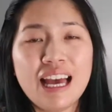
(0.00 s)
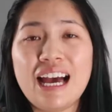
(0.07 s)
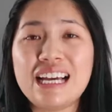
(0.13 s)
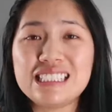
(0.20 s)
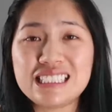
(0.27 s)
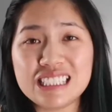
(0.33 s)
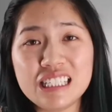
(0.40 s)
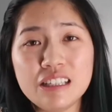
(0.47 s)

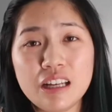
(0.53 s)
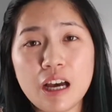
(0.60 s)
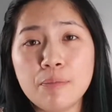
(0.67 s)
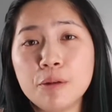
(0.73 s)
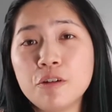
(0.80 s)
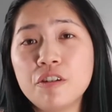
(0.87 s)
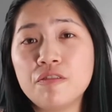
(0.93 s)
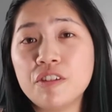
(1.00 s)
I didn't
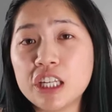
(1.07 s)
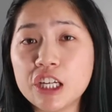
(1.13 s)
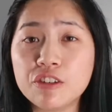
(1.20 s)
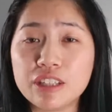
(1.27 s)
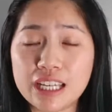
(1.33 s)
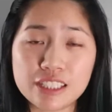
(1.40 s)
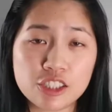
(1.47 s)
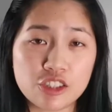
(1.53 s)
upload a video
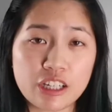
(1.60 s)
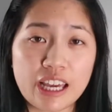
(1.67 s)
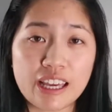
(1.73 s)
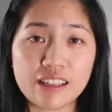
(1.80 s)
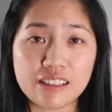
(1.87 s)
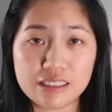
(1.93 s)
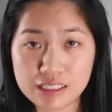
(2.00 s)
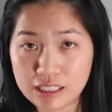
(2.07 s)

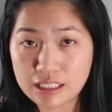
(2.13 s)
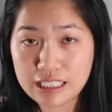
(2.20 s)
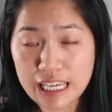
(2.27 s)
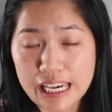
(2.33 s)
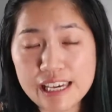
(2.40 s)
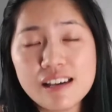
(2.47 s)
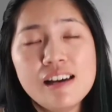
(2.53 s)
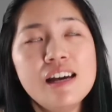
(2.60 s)
yesterday,
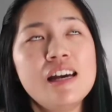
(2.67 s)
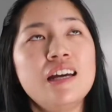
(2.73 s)
Sunday,